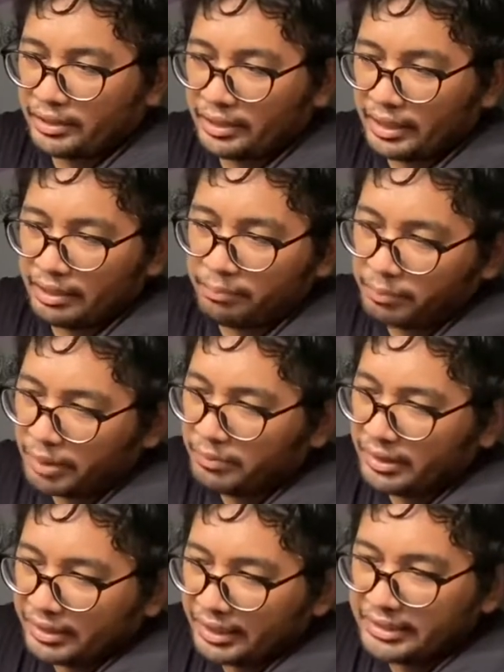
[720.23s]
I pump the
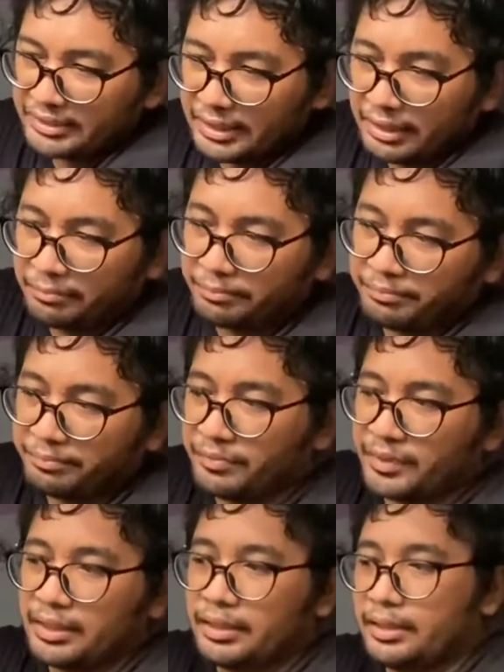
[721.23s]
tires up,
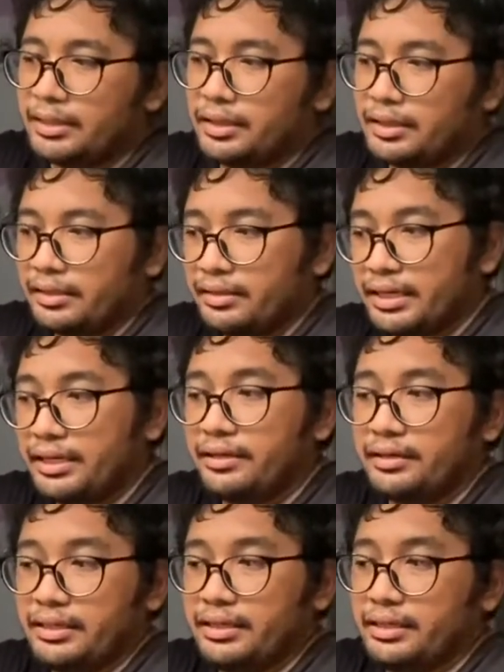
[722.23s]
then
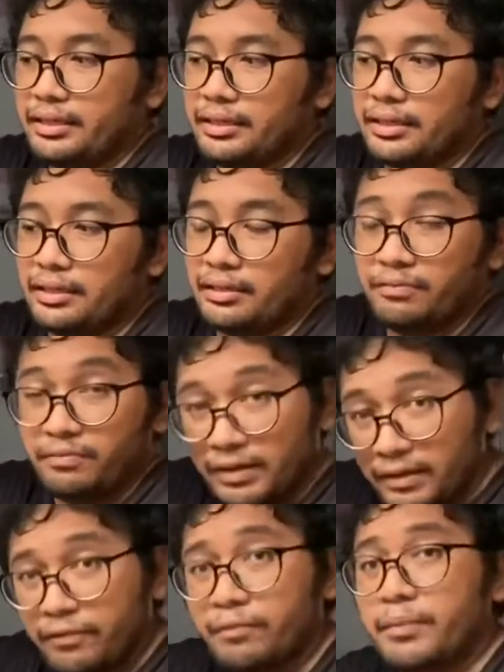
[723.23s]
the
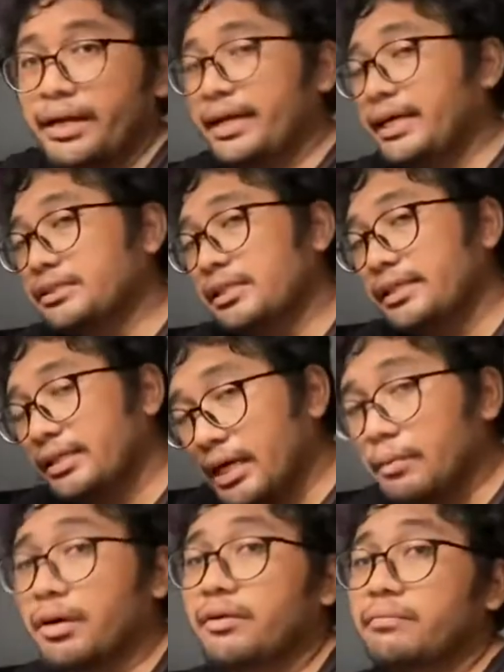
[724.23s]
valve might actually
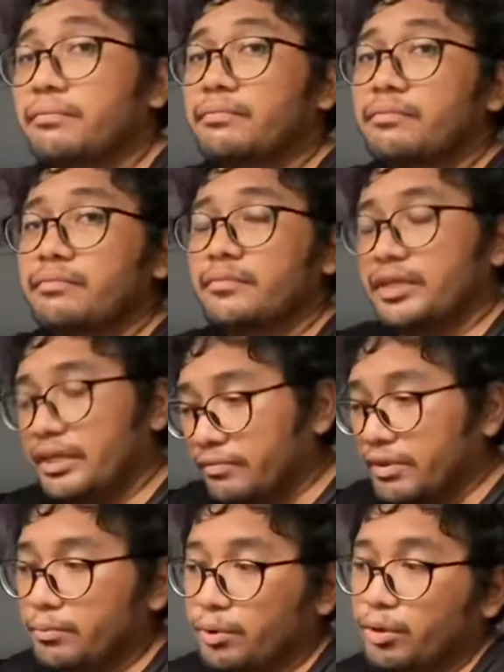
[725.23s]
come up
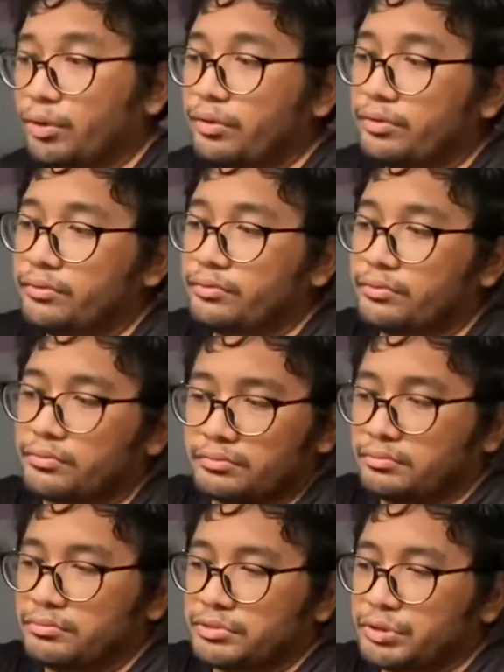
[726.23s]
even more.
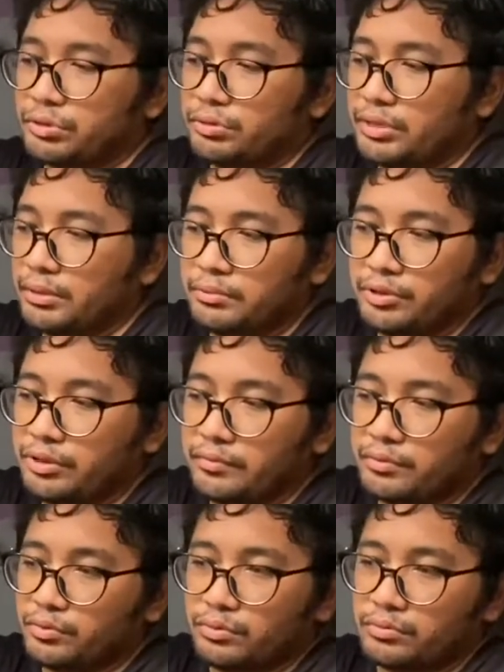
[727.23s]
So yep, you don't have
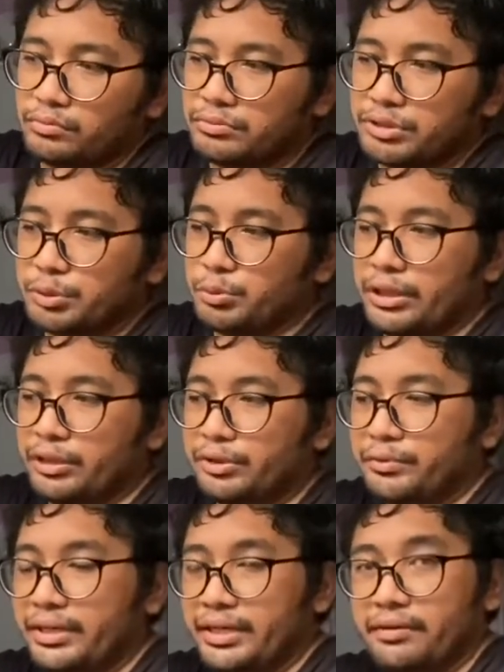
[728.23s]
to screw it all the
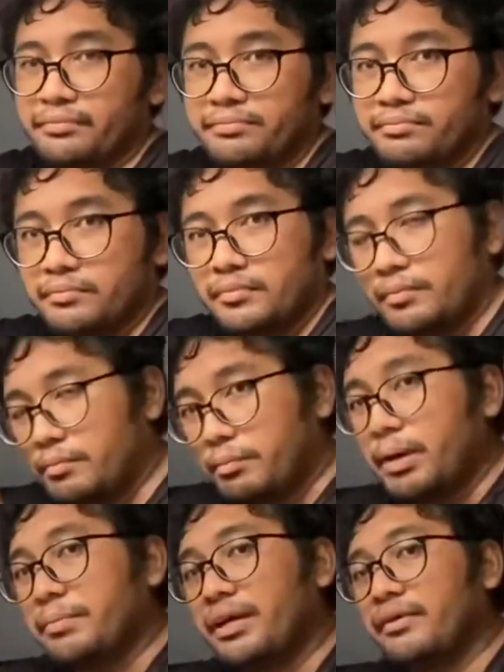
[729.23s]
way in.
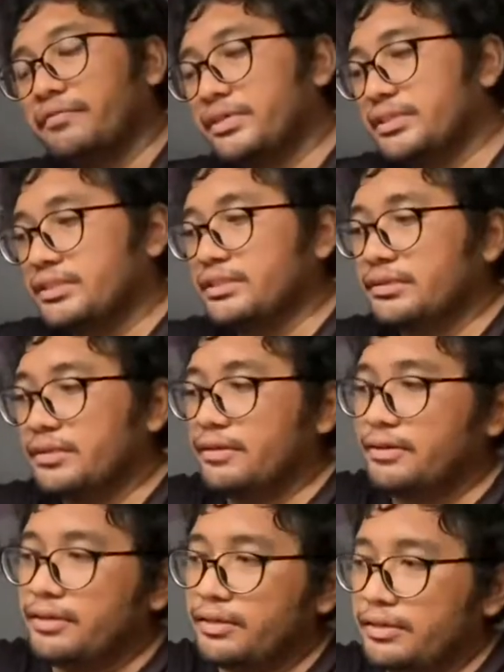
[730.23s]
Pump it up first.
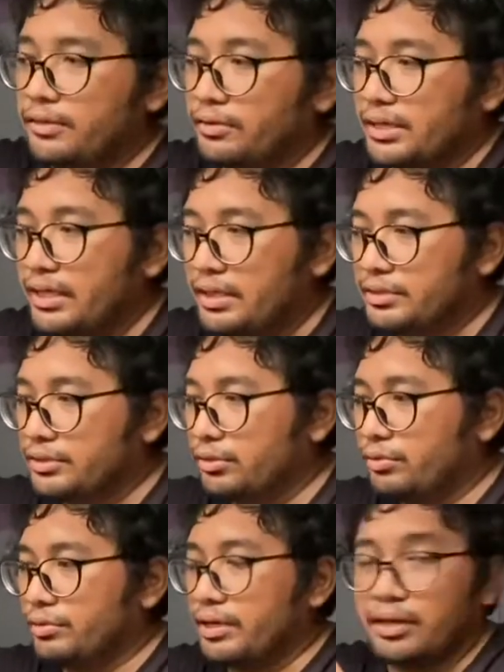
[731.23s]
Okay,
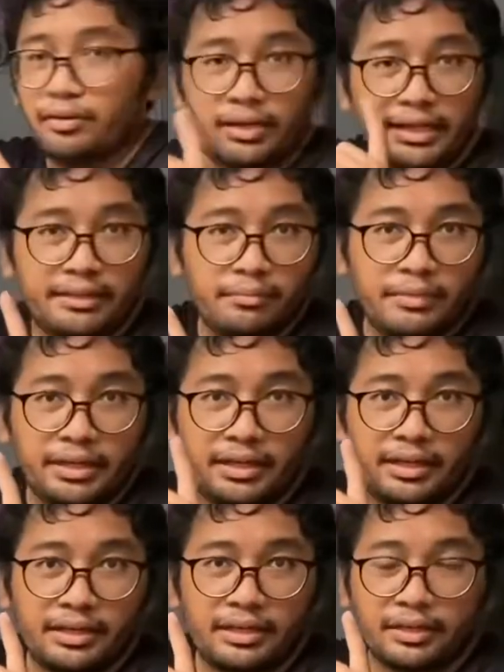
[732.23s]
so now let
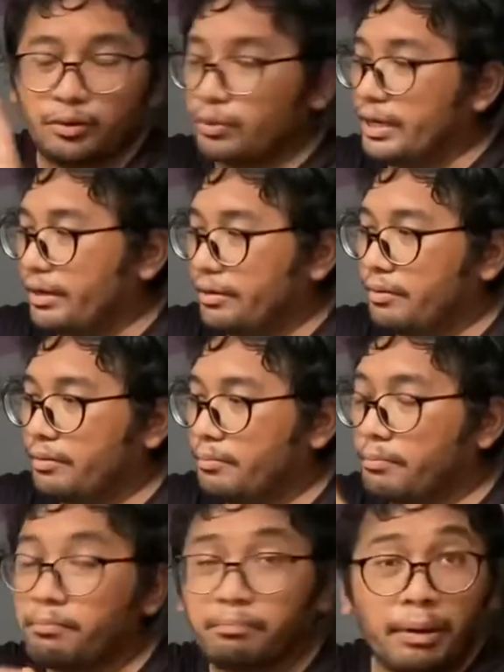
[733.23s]
me go and
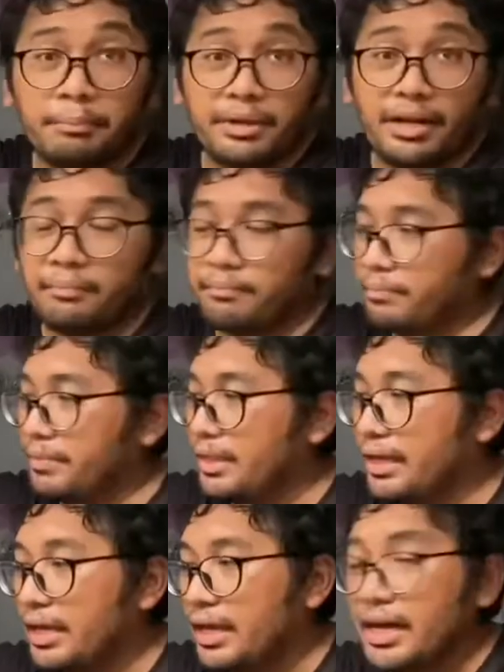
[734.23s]
pump it up.
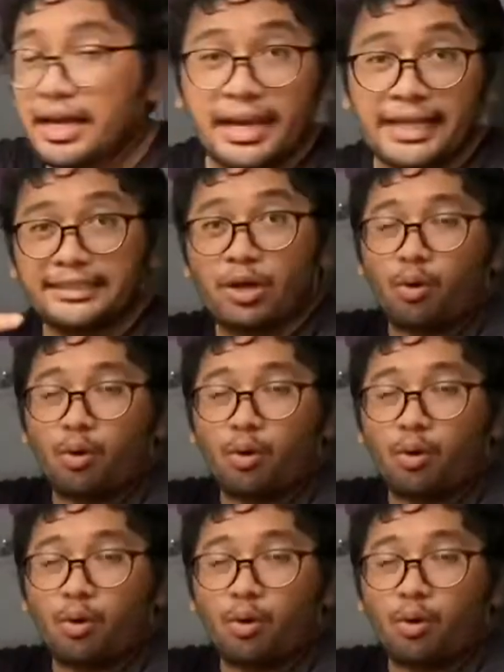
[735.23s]
Let's go.